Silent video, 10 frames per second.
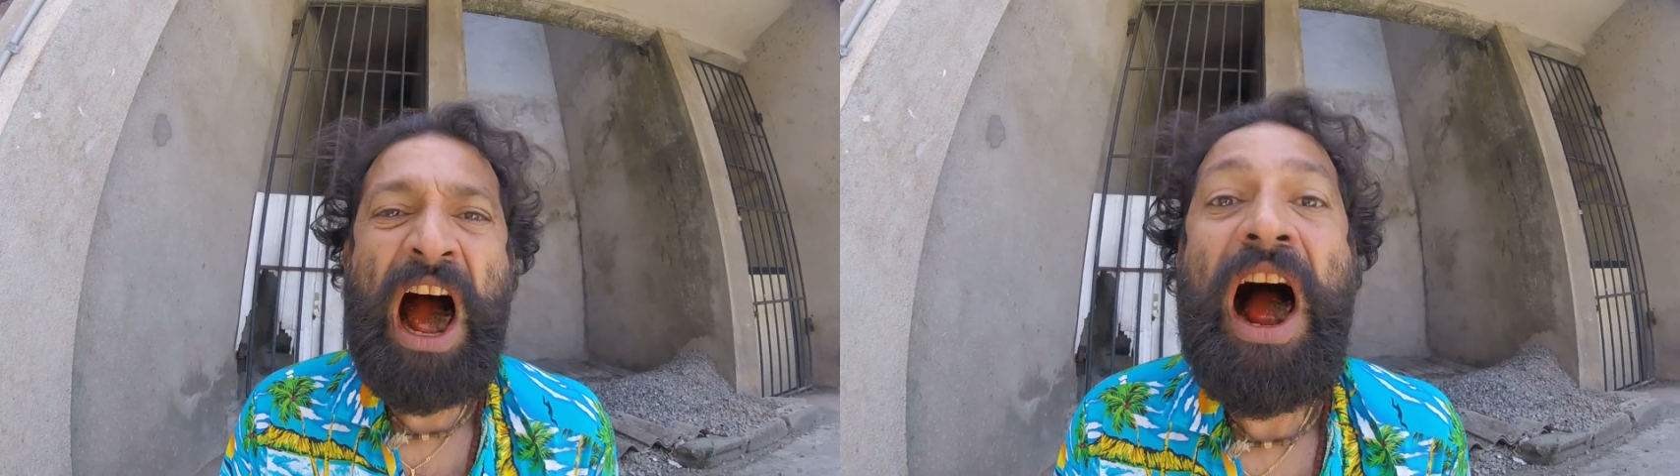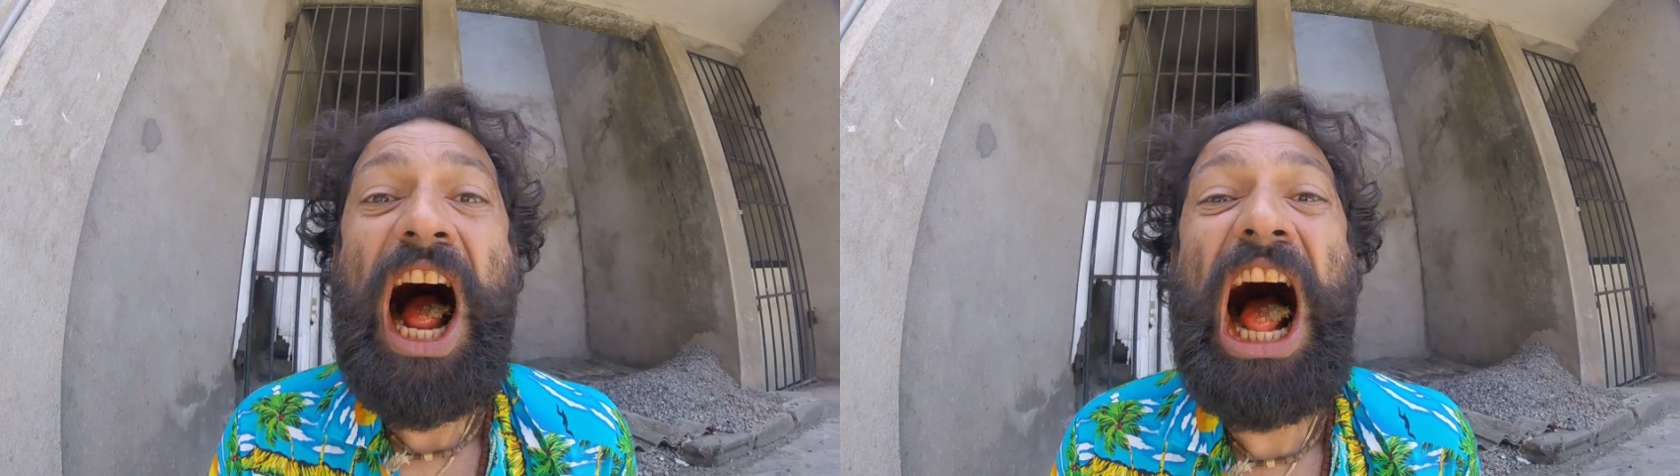
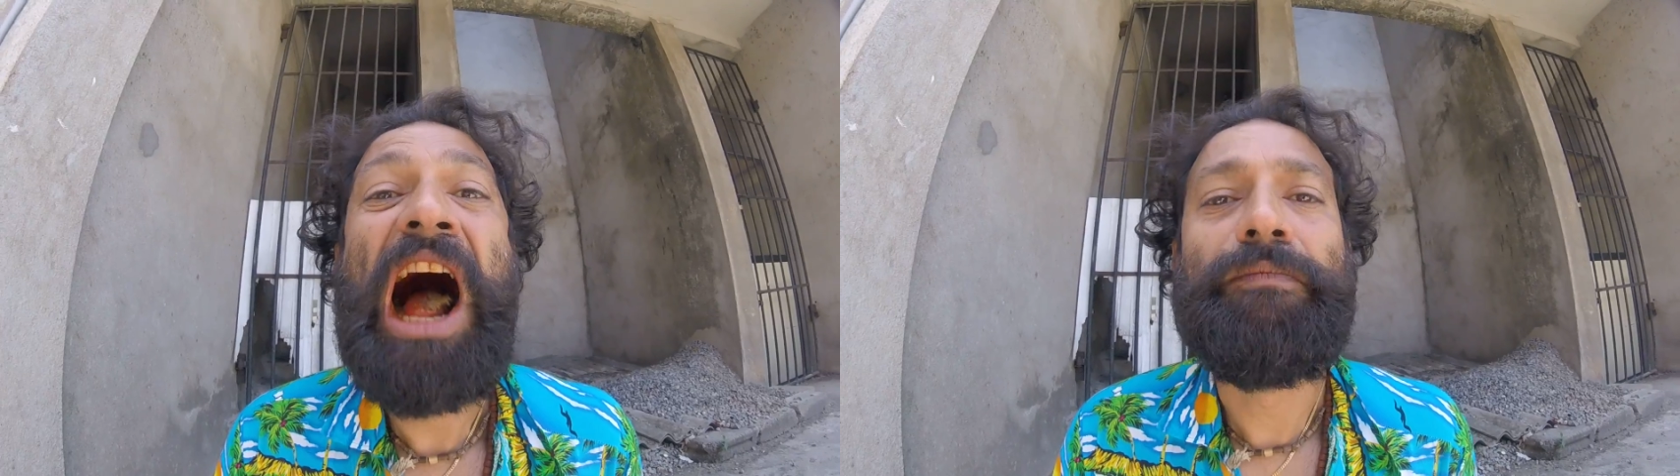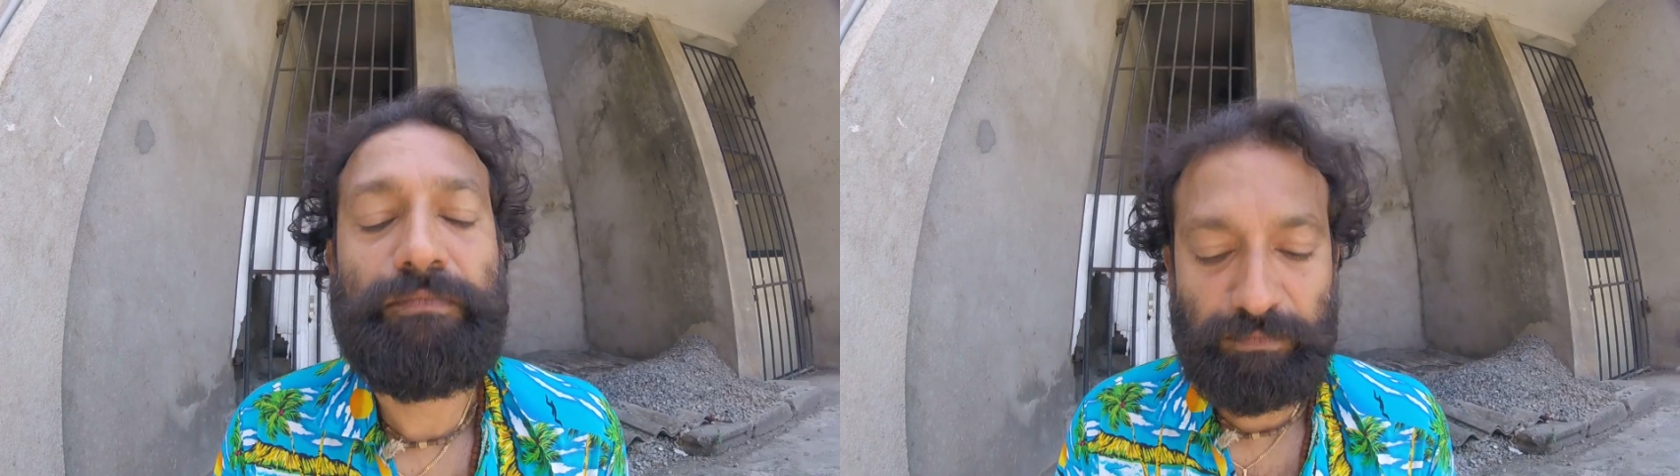
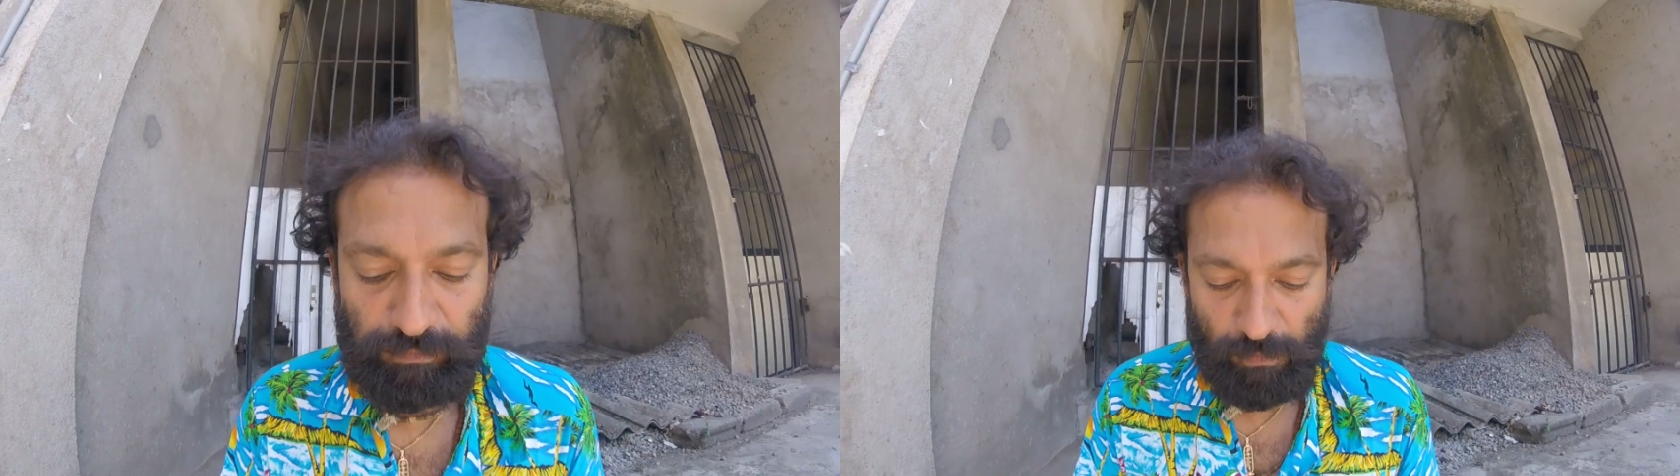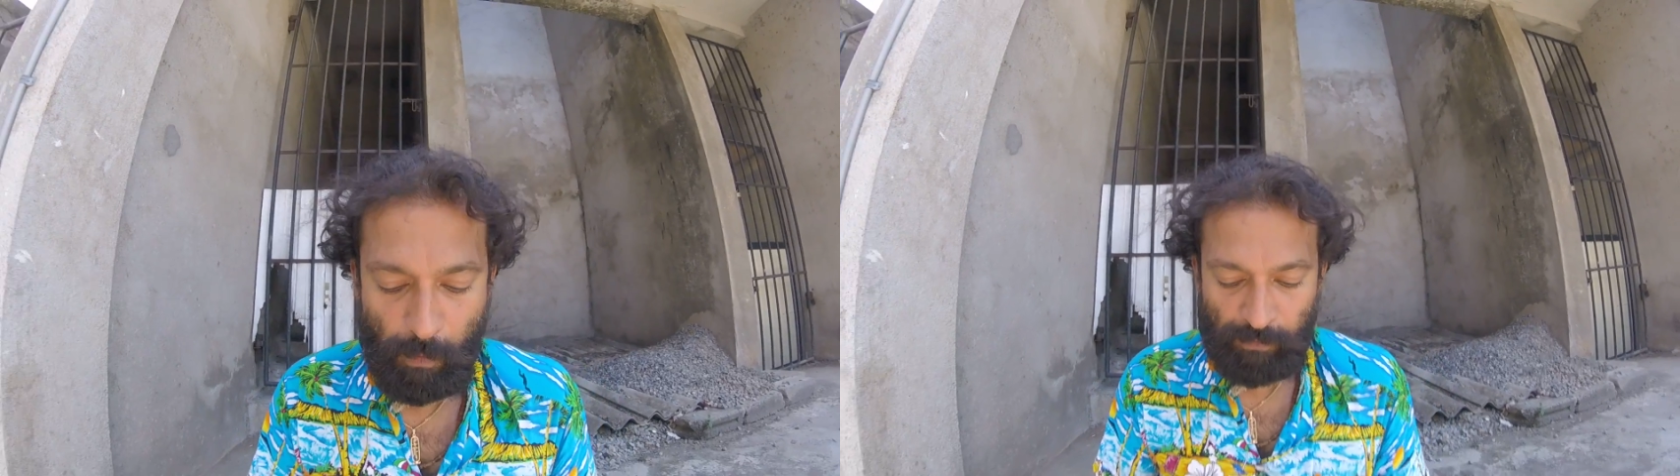Oh
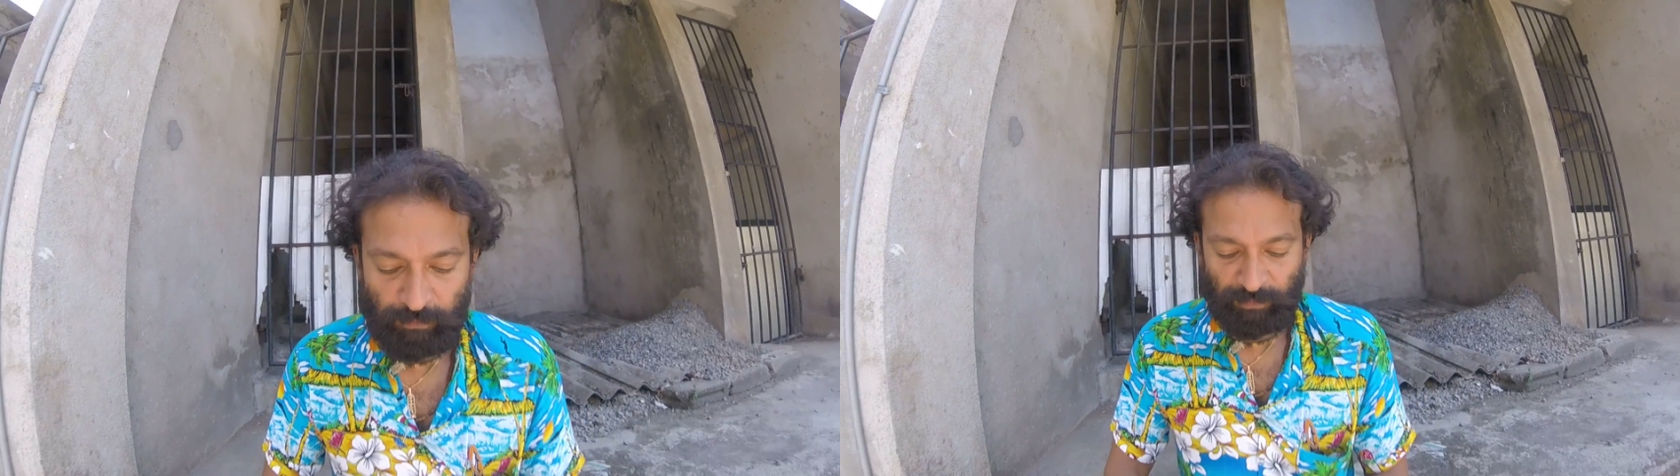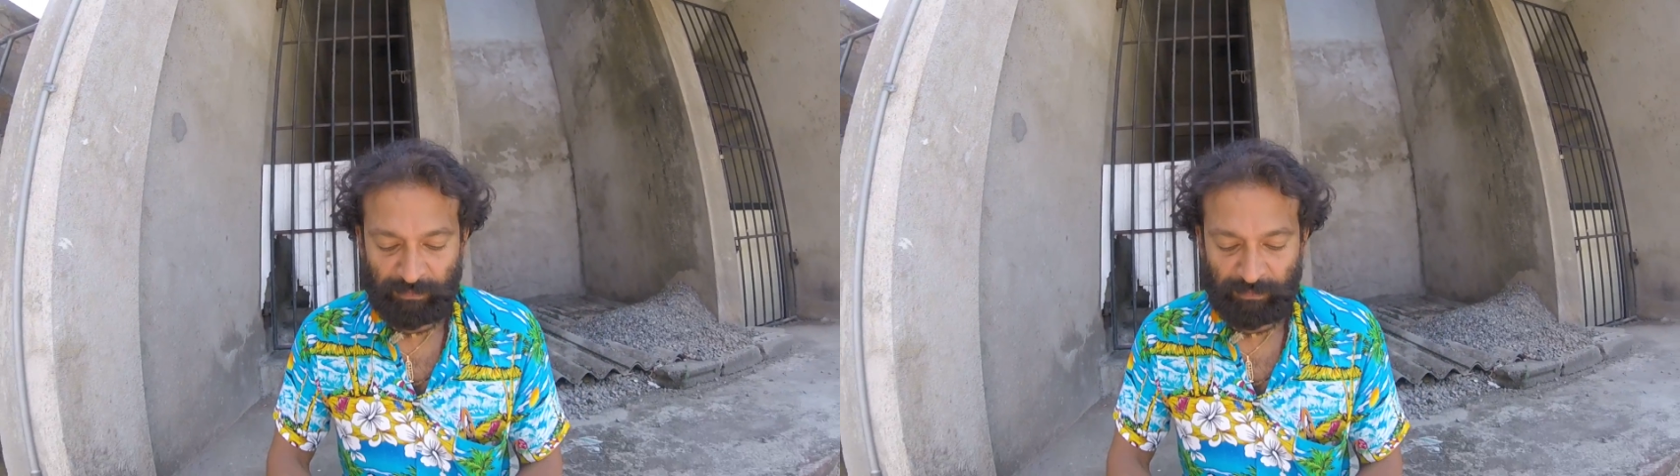my god.